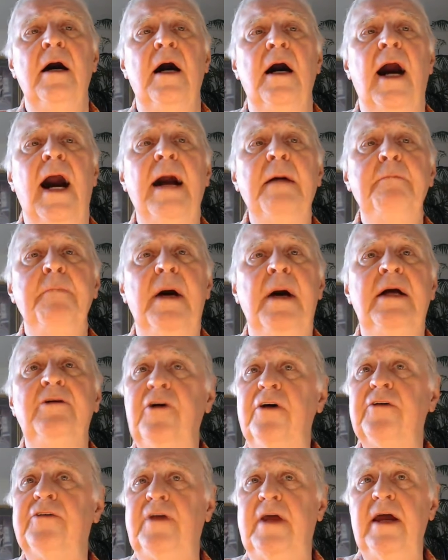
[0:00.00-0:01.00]
I'm
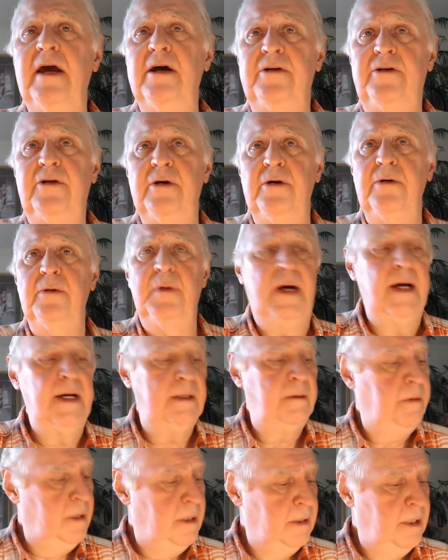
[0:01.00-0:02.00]
just here
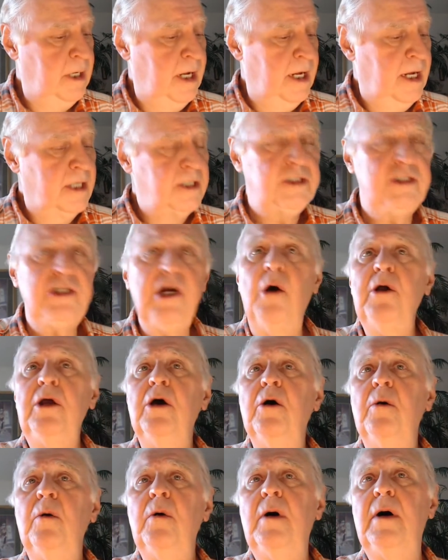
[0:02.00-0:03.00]
to show
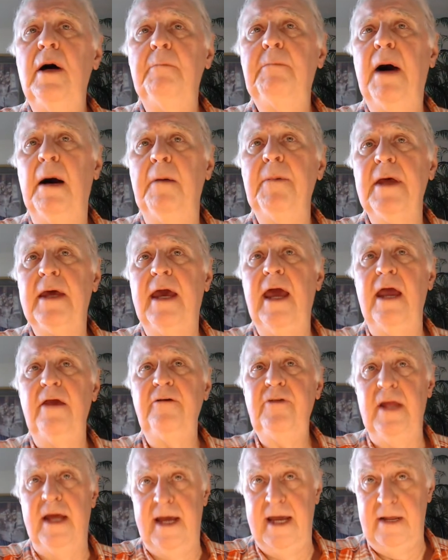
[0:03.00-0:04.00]
you a
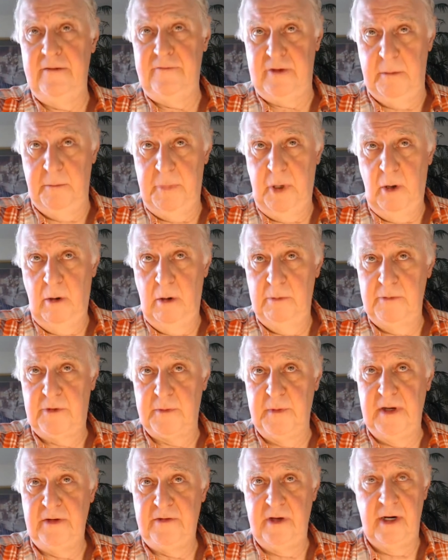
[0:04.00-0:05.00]
publication I had some
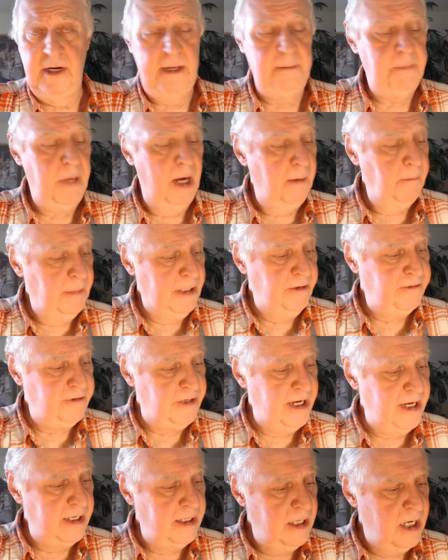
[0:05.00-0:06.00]
poems recently
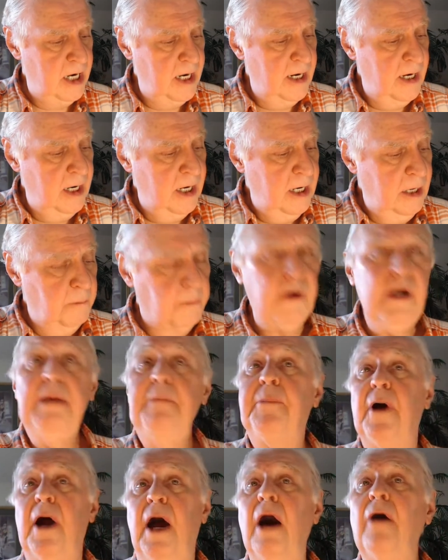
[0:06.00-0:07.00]
published in. Pretty
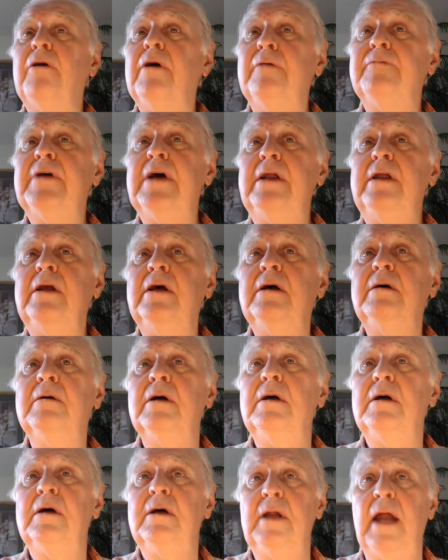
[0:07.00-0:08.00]
proud of it,
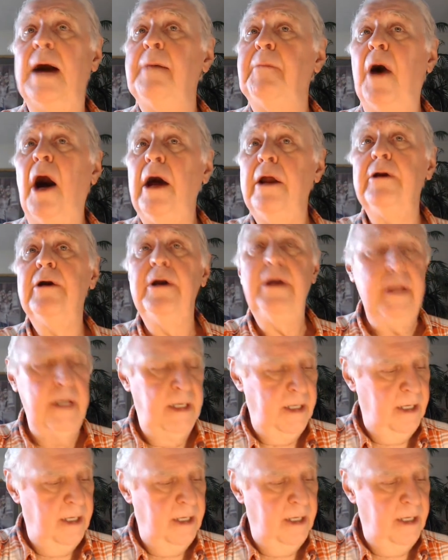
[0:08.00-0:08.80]
and I'm honored.